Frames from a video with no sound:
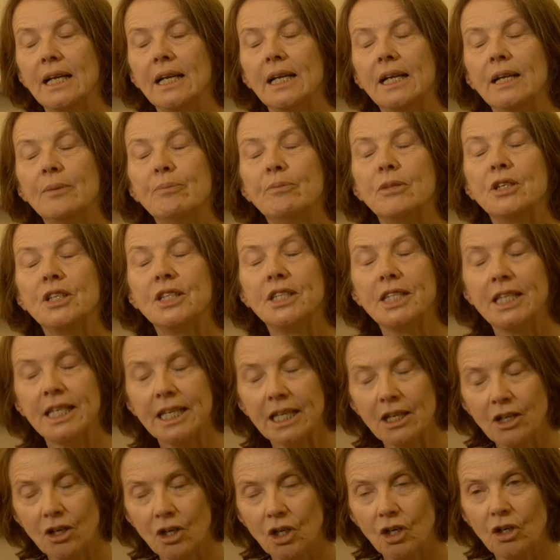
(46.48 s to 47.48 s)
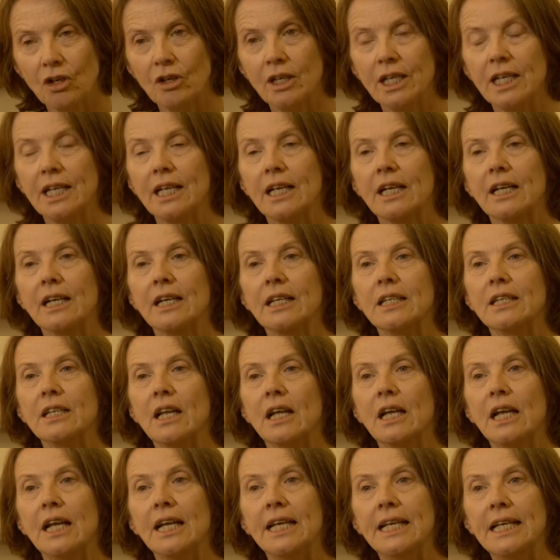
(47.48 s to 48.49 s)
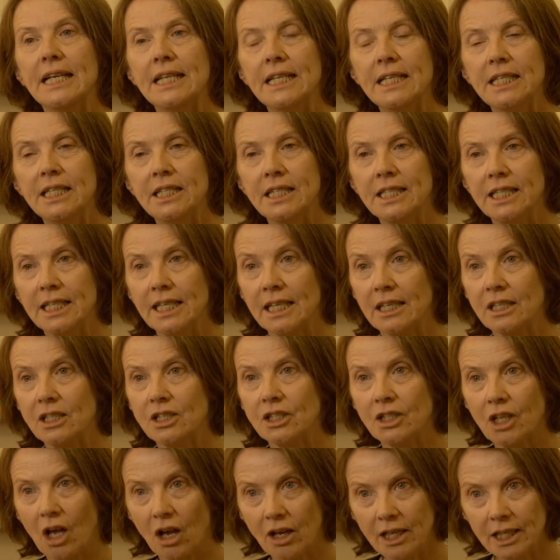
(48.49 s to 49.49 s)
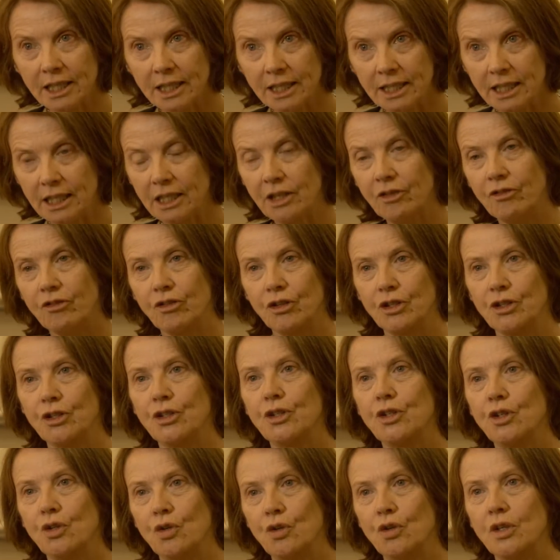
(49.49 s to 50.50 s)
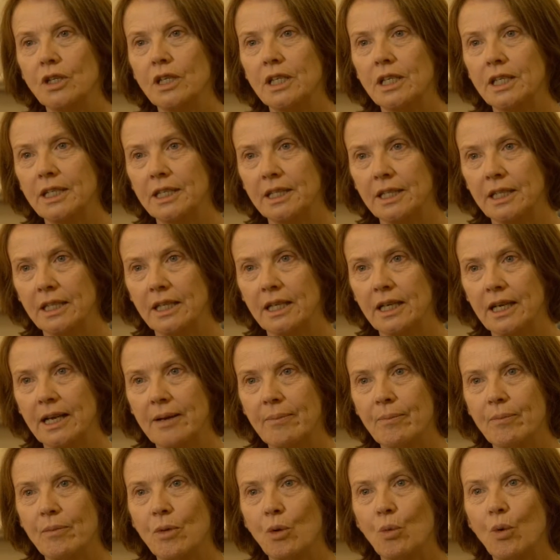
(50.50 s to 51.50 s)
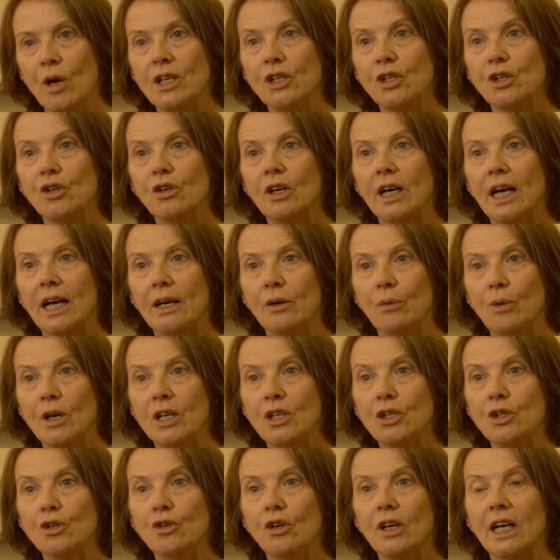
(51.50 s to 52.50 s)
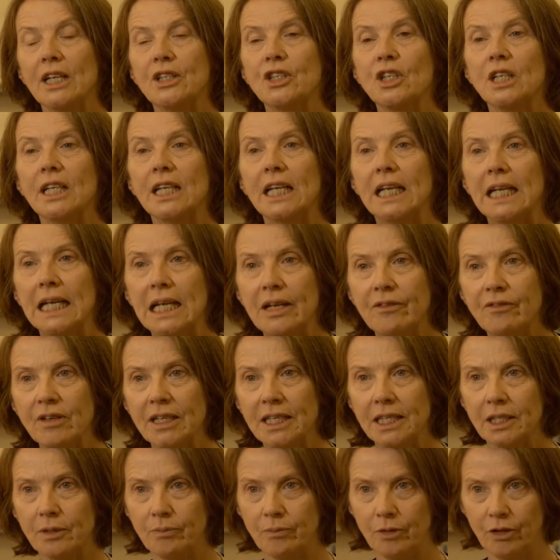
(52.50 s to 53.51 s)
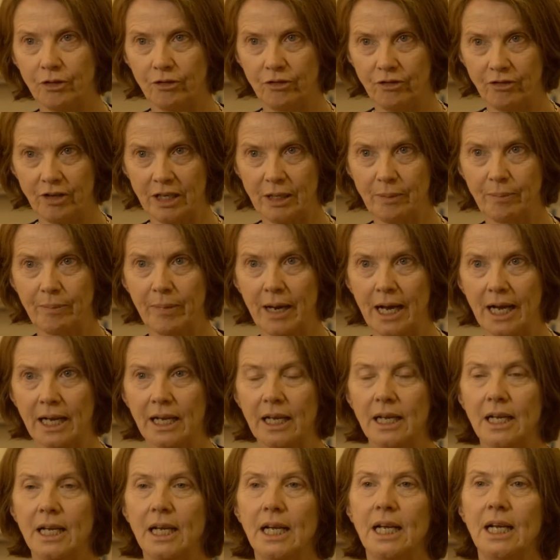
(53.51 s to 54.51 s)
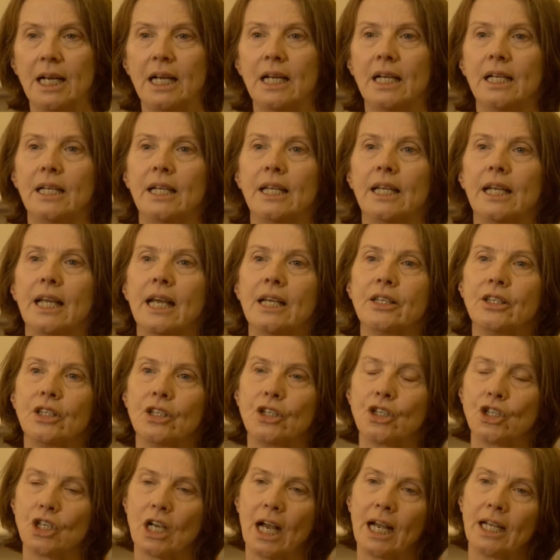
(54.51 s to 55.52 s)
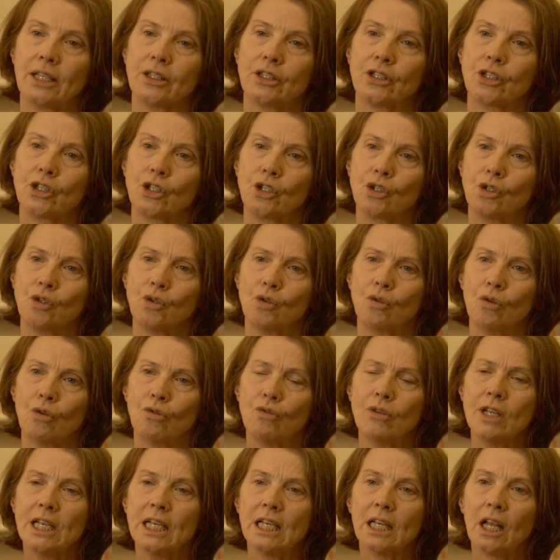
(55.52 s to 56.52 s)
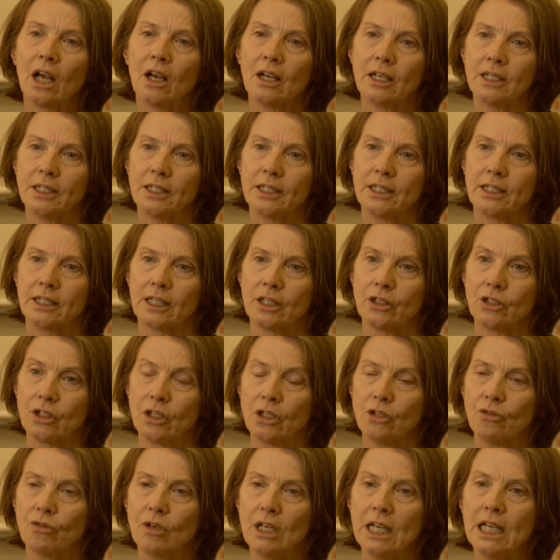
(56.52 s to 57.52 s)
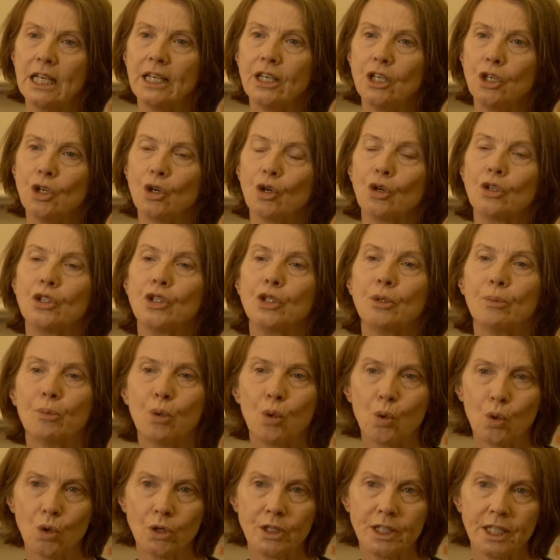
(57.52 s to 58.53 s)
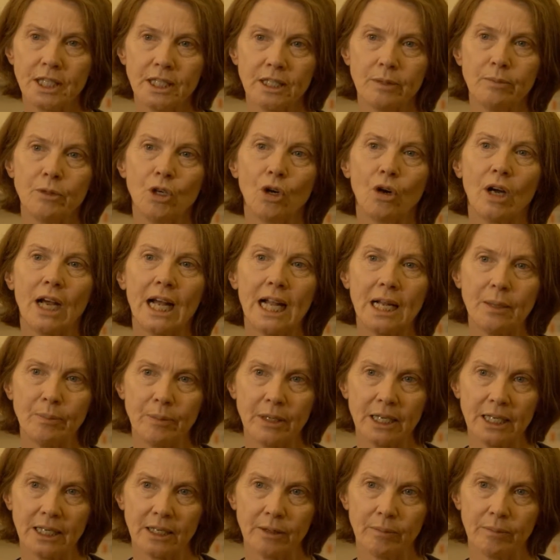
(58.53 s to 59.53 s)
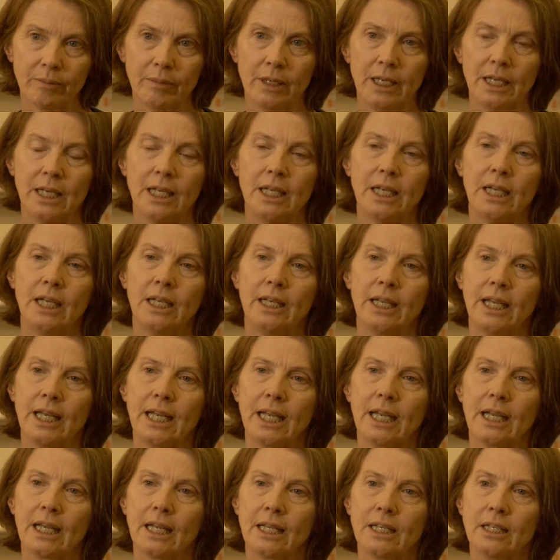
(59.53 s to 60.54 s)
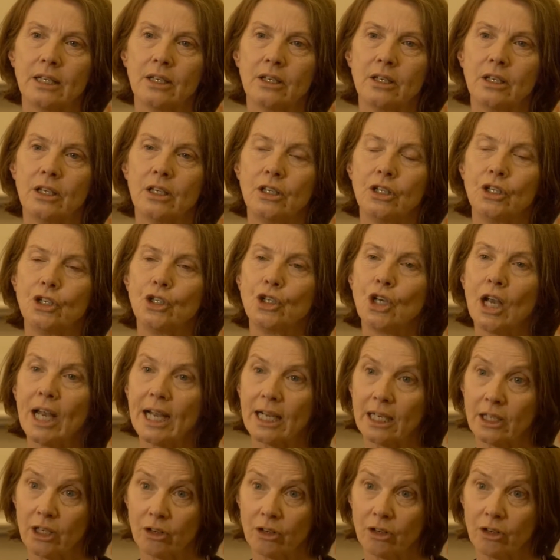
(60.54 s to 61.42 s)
In particular, it can ease the anxiety for the student when you're actually giving them the feedback. They get a chance to realise that really you're supporting them, you're helping them. They can check